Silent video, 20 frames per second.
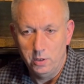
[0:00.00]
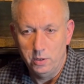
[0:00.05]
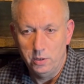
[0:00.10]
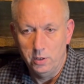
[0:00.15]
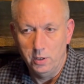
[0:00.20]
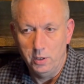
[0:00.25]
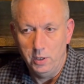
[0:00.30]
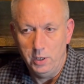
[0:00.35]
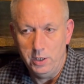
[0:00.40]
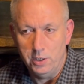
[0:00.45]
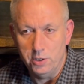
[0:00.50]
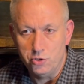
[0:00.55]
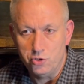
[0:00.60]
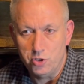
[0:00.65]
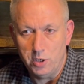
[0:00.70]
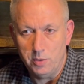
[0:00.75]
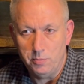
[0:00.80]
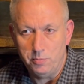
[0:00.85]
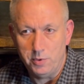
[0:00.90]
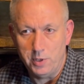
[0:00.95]
the
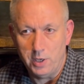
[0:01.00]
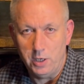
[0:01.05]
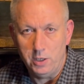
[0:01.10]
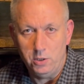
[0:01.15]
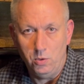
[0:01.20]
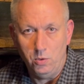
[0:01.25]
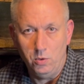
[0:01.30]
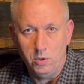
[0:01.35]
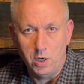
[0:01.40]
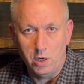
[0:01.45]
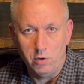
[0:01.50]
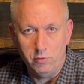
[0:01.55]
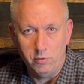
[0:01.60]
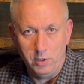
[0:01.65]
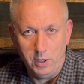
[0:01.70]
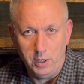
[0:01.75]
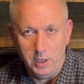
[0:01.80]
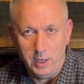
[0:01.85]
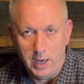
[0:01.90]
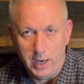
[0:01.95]
leadership that you
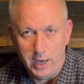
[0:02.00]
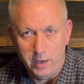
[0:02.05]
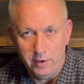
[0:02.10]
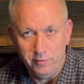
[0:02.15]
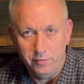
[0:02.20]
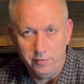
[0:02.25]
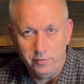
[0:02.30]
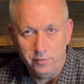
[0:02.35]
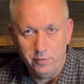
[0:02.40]
currently have?